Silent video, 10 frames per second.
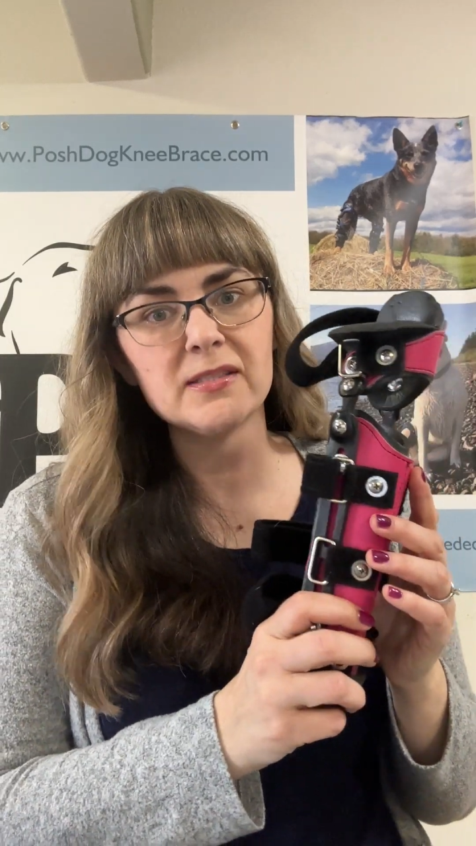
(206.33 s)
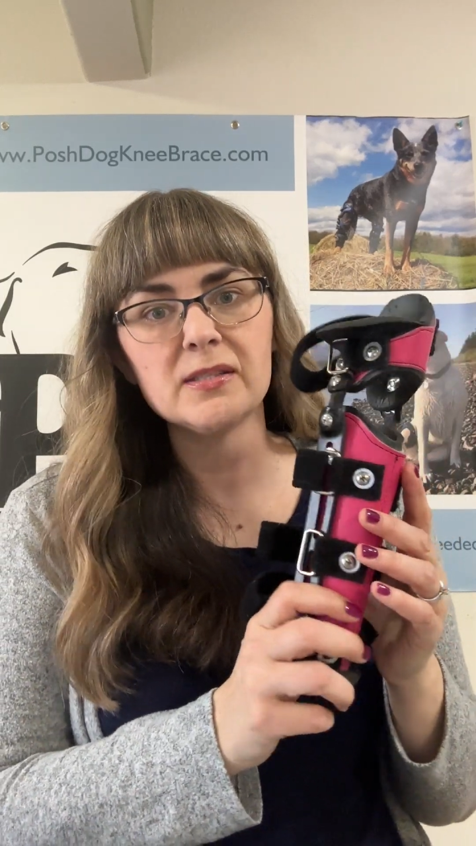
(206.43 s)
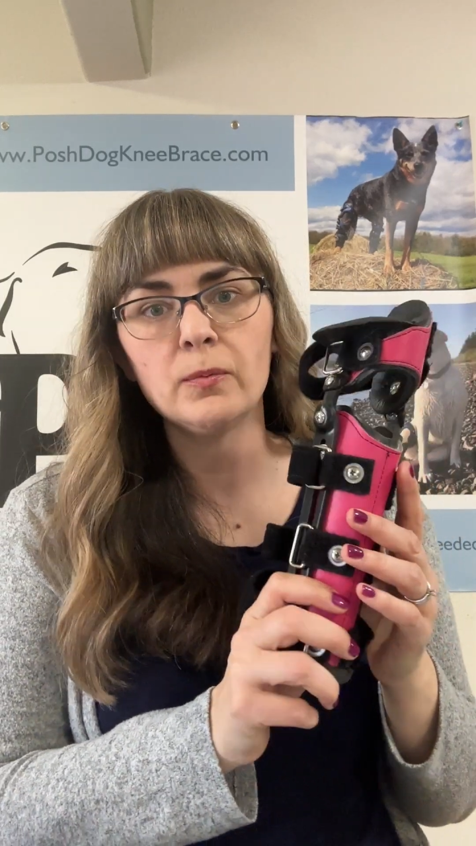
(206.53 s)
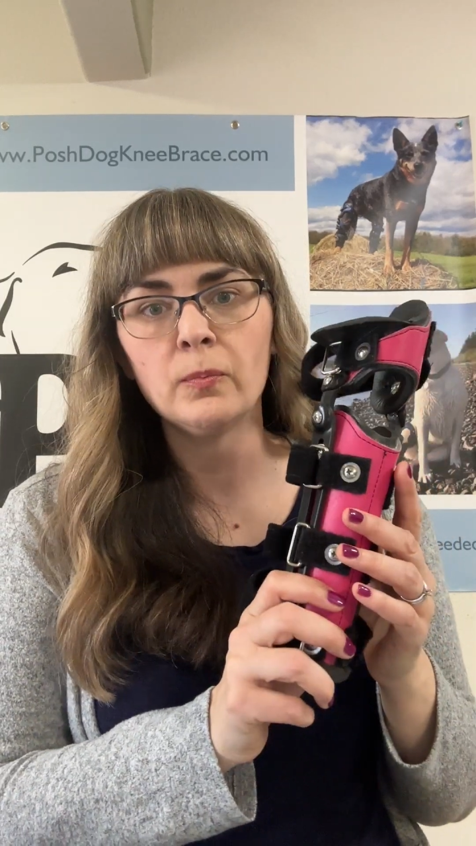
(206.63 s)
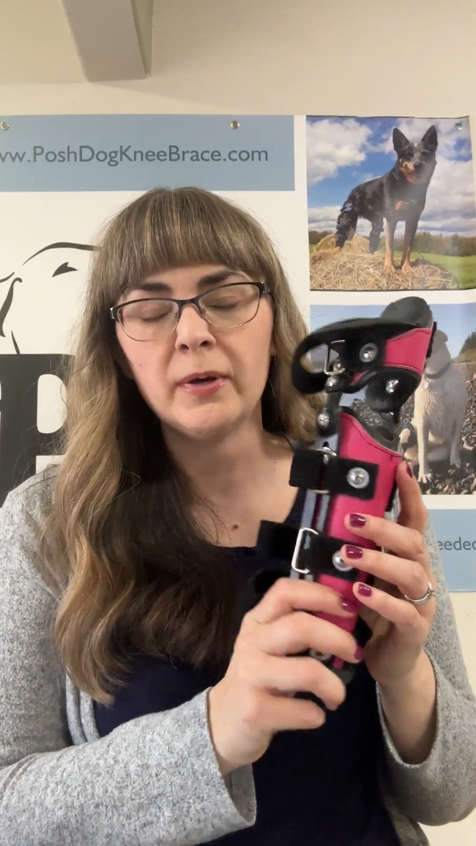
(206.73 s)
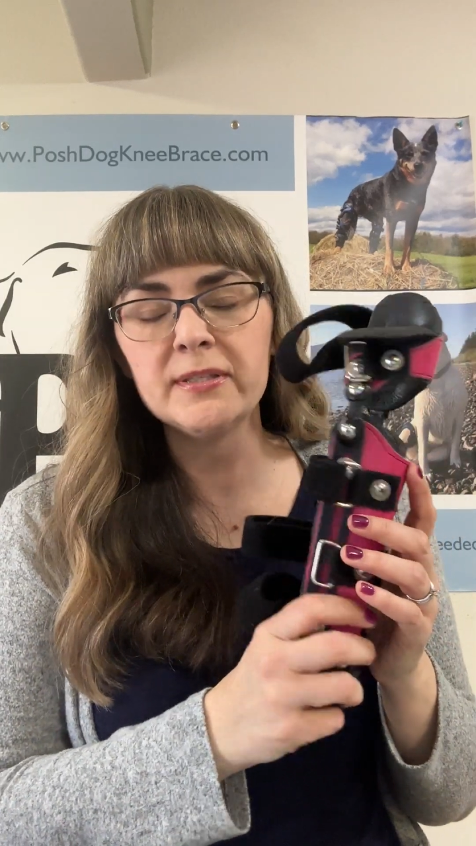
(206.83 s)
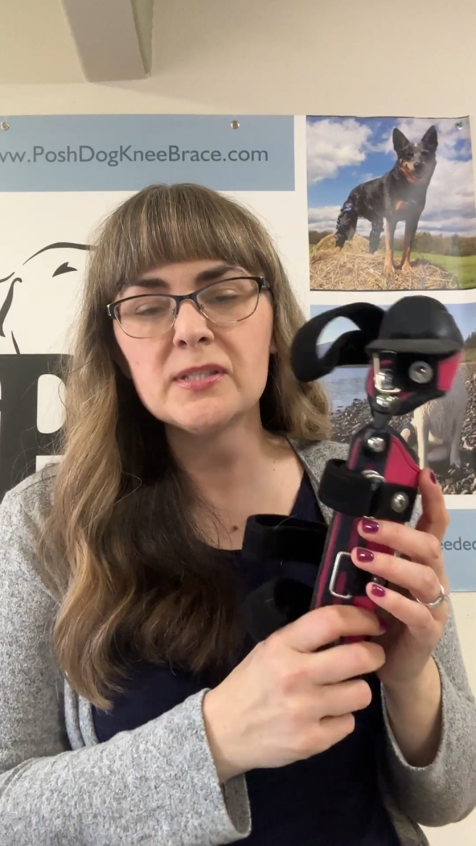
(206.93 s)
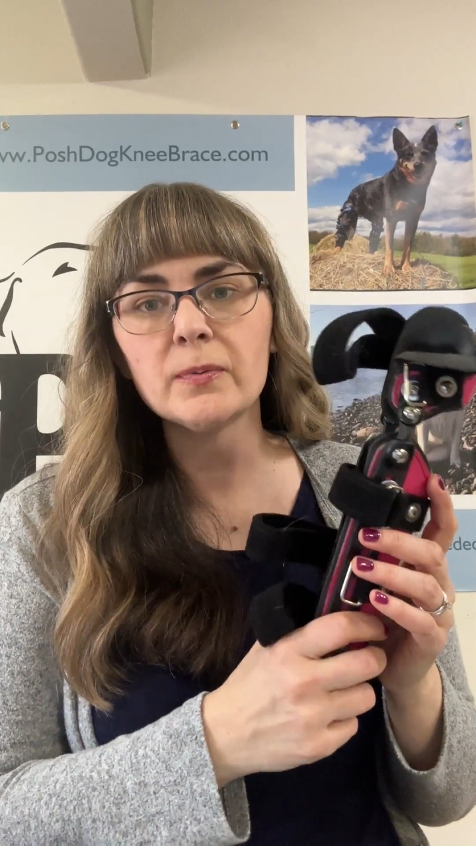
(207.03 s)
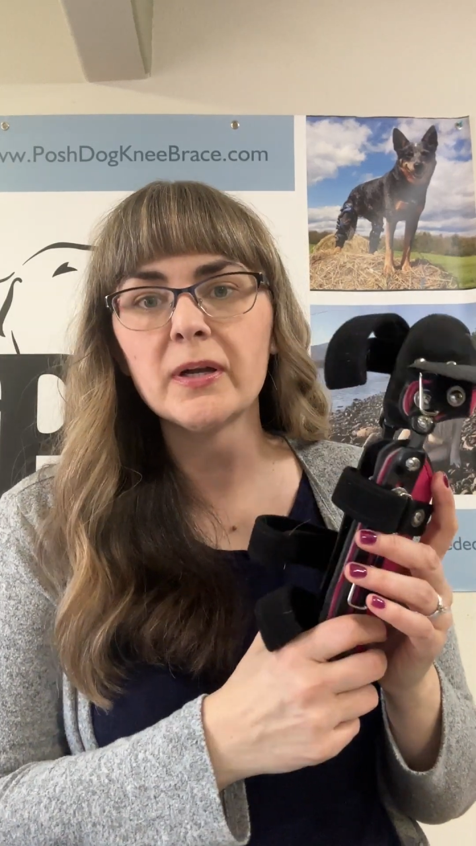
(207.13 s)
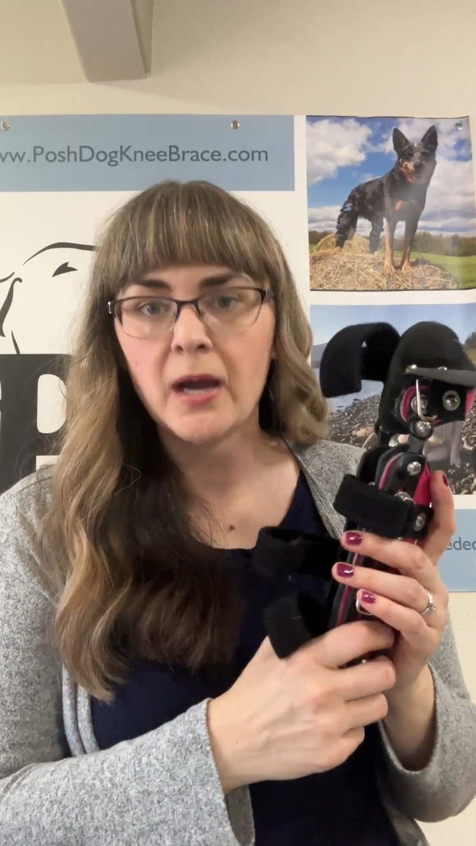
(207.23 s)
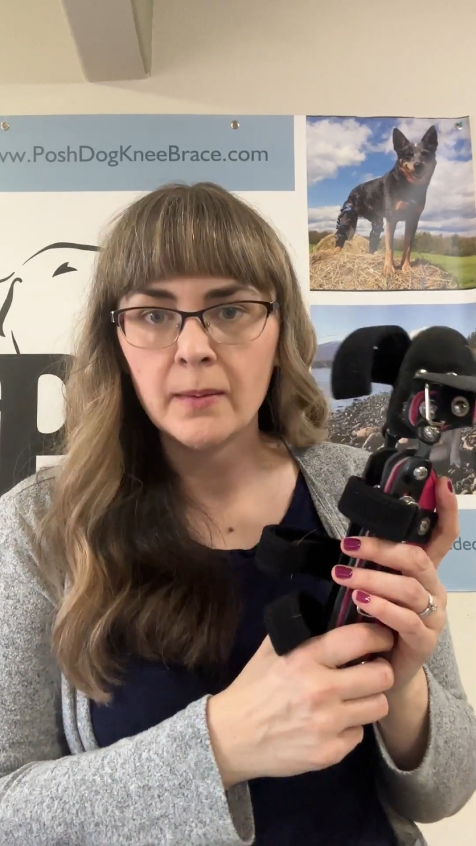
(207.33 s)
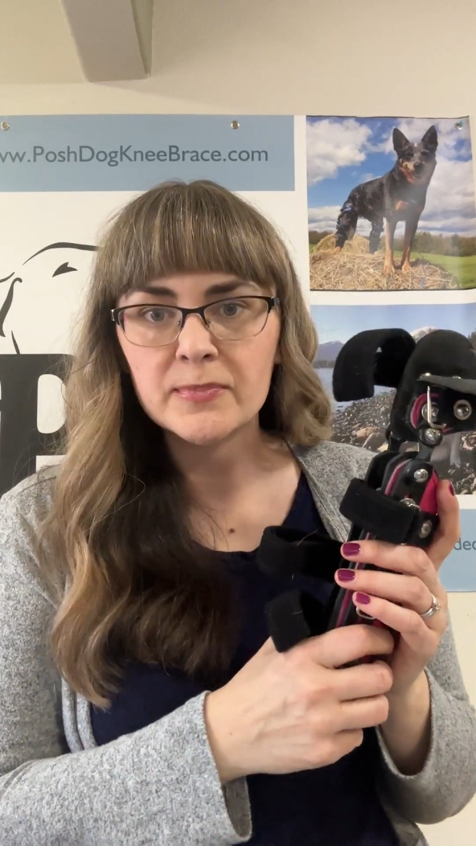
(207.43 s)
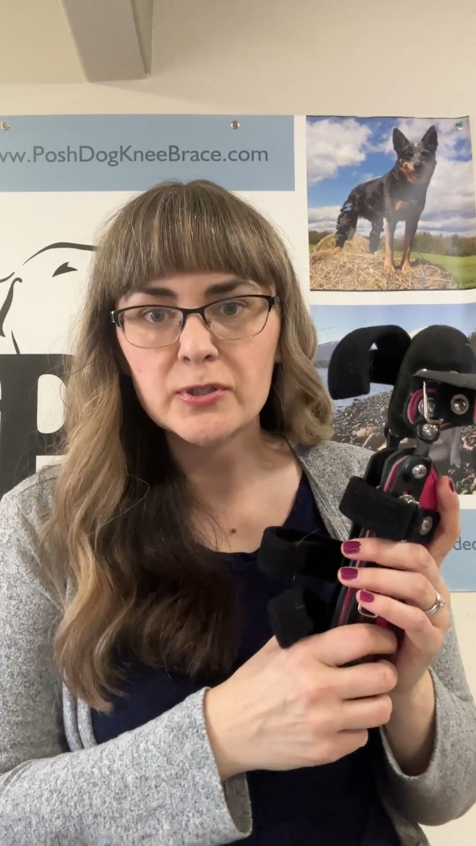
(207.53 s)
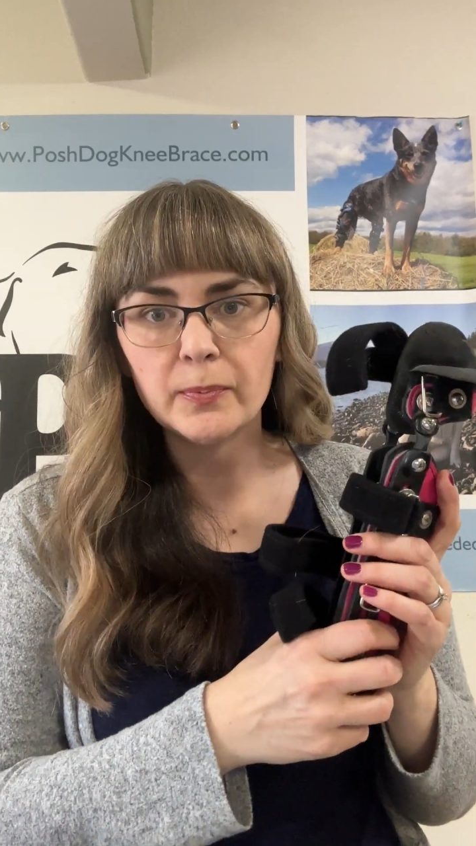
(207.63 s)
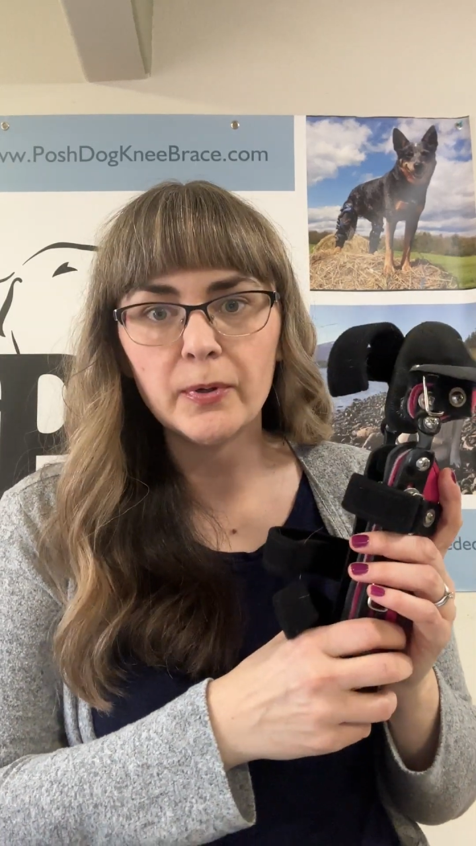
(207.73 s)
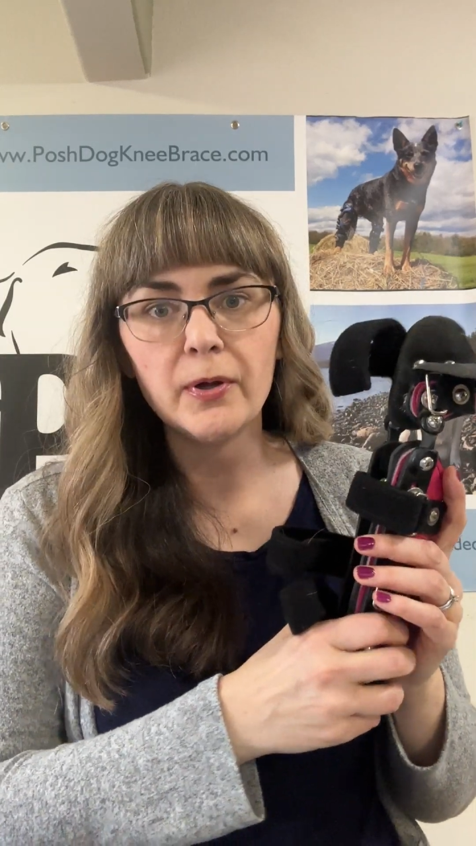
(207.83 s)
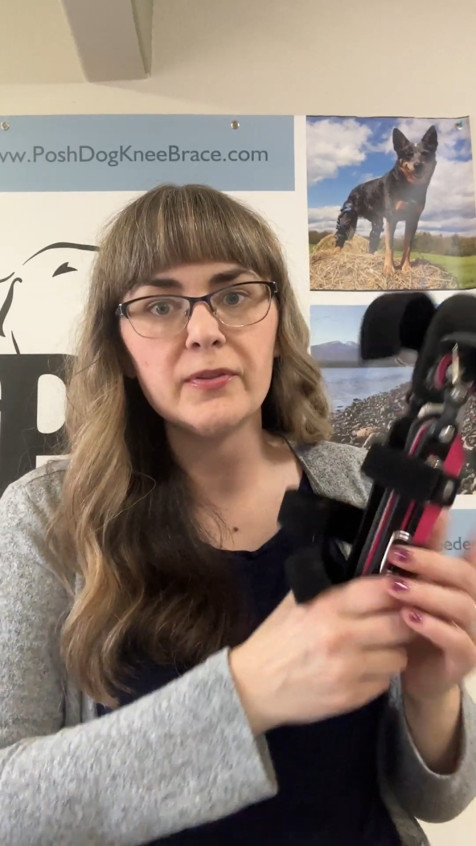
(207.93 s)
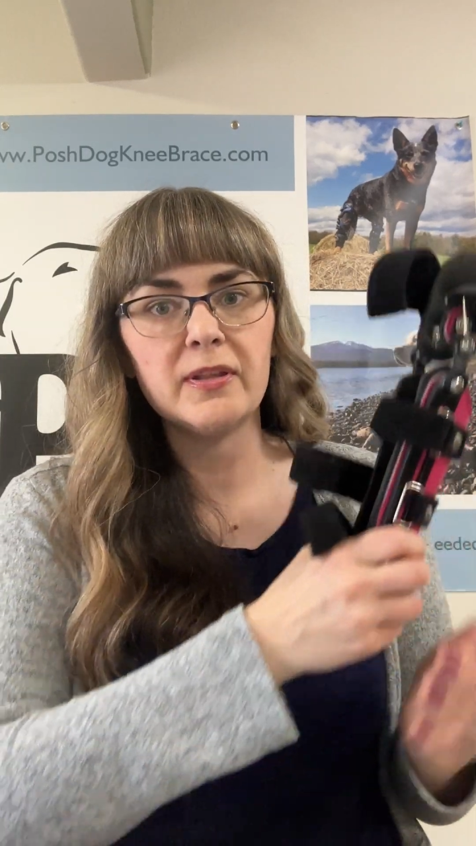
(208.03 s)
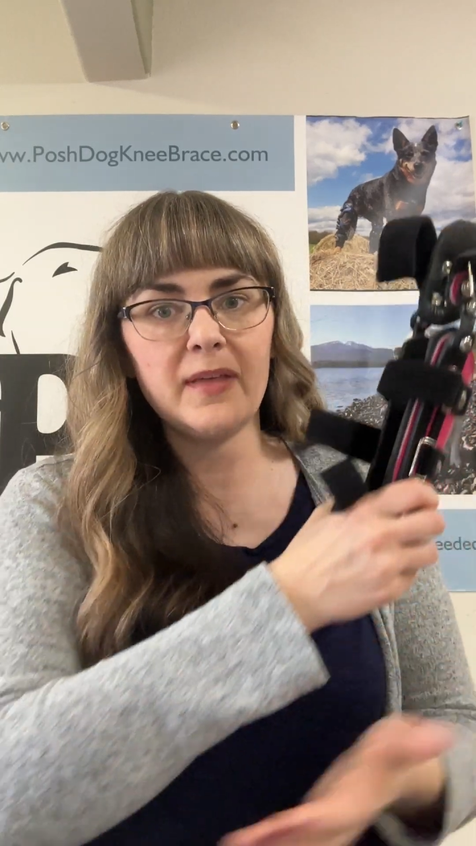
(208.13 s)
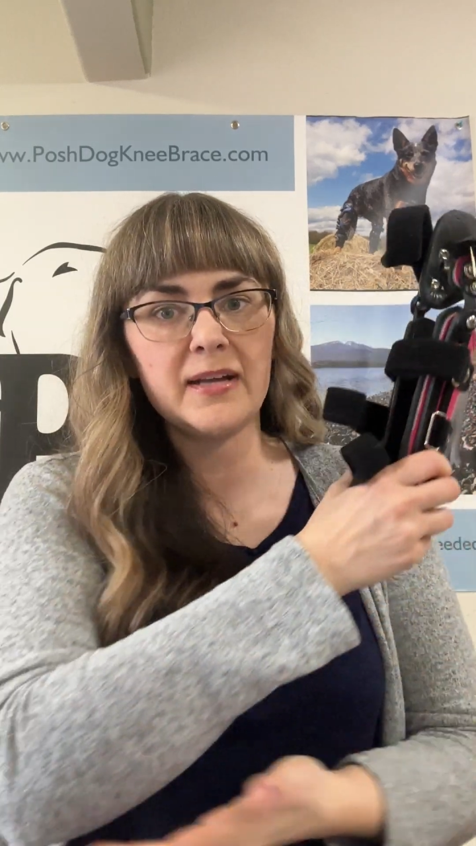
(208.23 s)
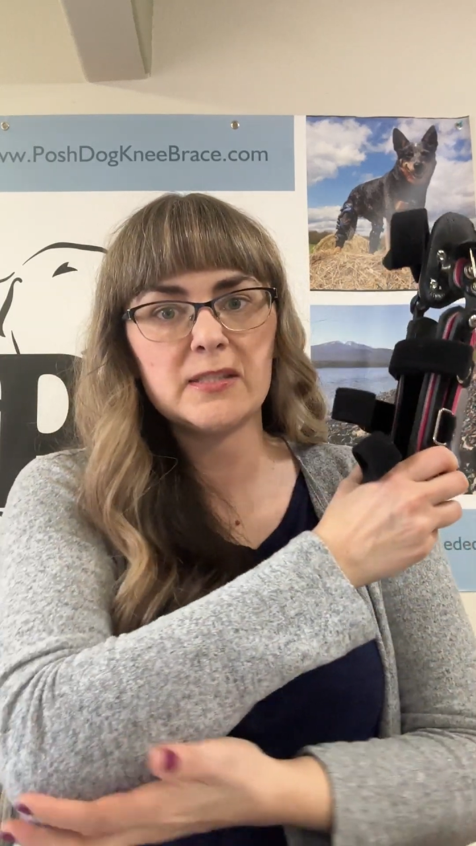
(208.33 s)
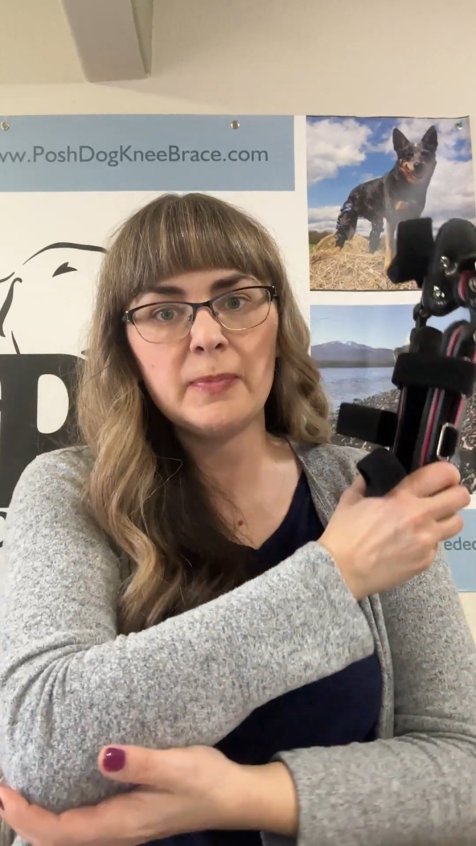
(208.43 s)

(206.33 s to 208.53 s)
So once we're comfortable that that's